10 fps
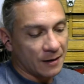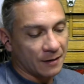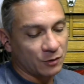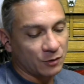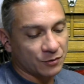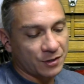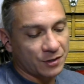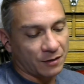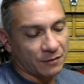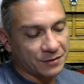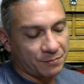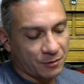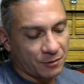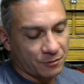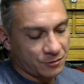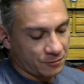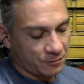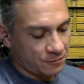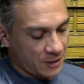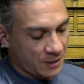yourself, as opposed
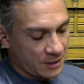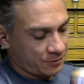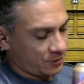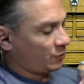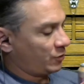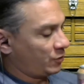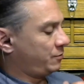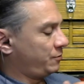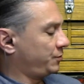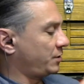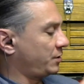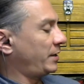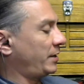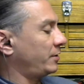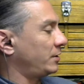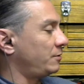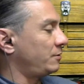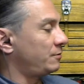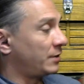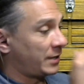to someone who's comparing
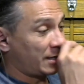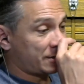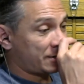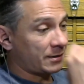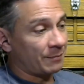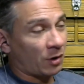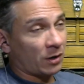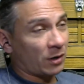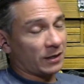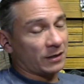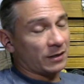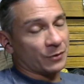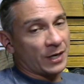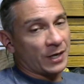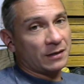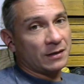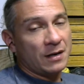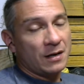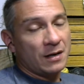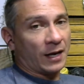you against a market rate
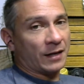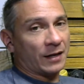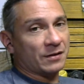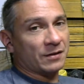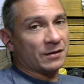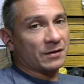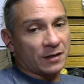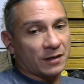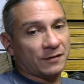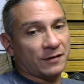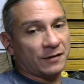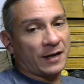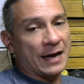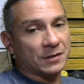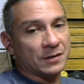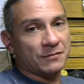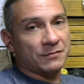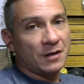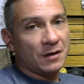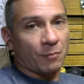And the market is a captive
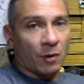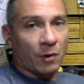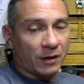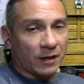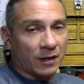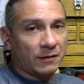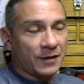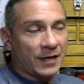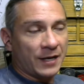market that